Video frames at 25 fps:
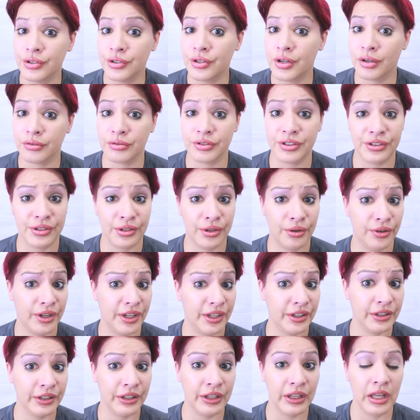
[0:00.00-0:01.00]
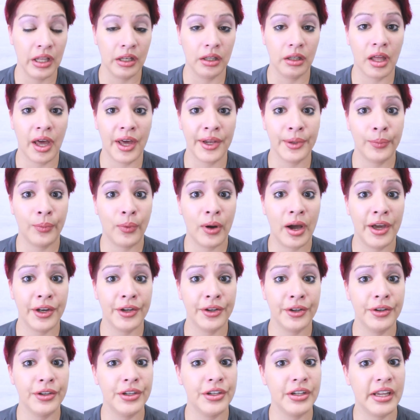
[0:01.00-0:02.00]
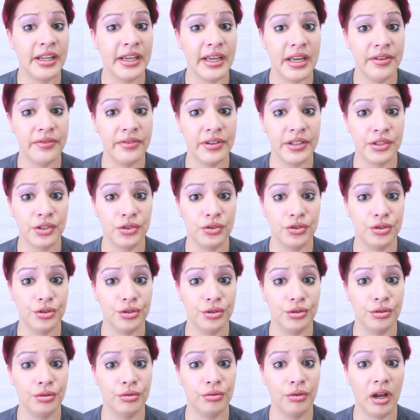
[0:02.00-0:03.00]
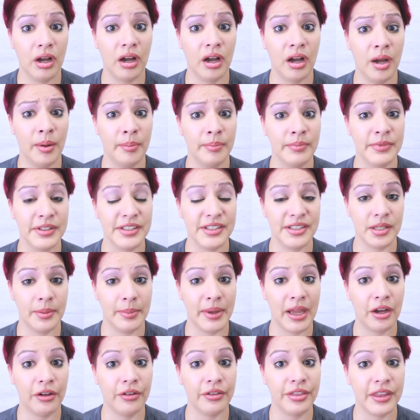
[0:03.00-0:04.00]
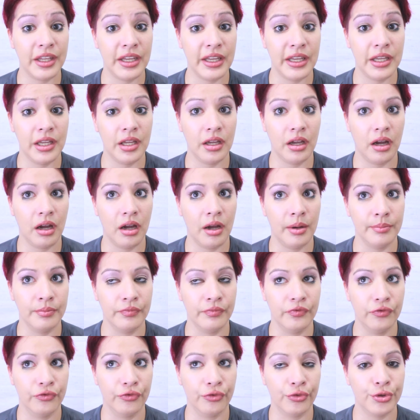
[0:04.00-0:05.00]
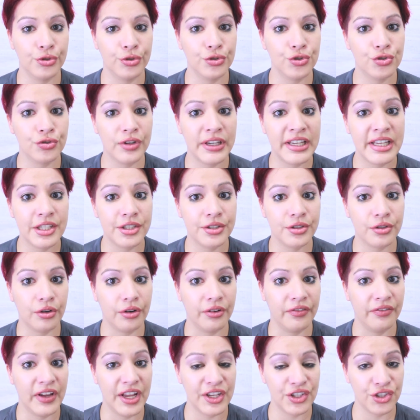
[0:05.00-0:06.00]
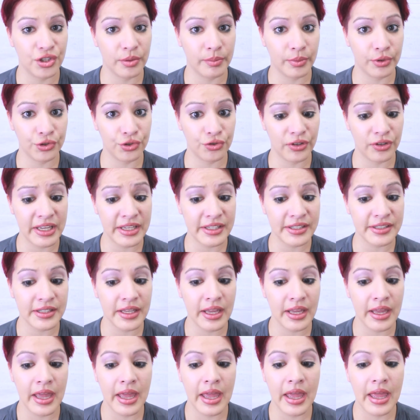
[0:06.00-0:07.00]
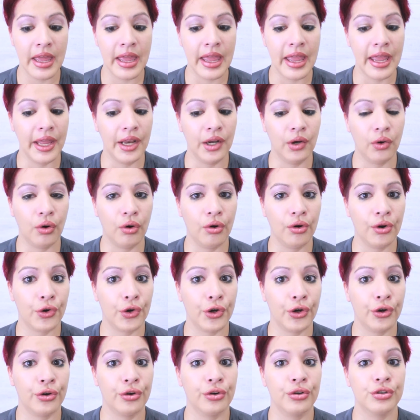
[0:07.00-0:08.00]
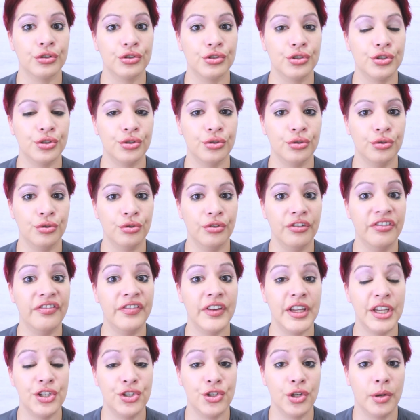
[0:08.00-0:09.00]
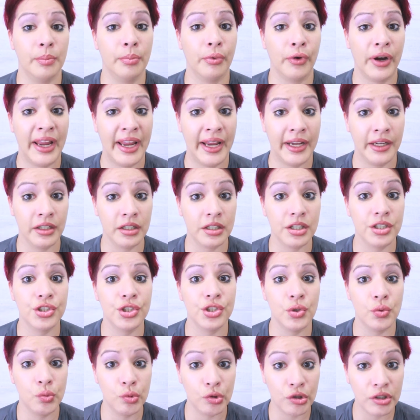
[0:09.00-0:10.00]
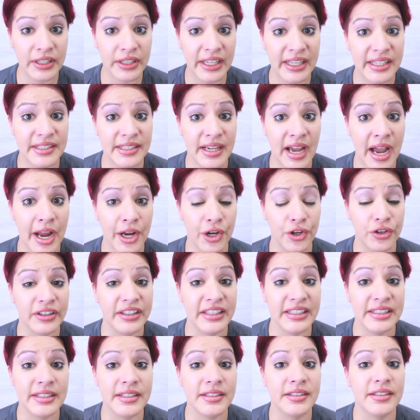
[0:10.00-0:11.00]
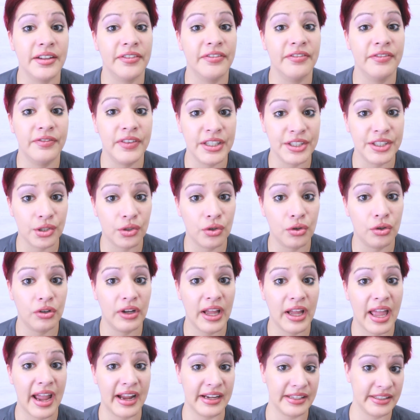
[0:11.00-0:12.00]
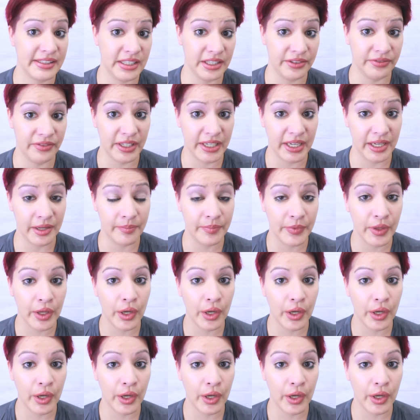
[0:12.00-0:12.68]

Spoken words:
no soda. A lot of water. You could even do some healthy fruit drinks or vegetable drinks in order to feed your brain, because you will get tired. This is a physical activity.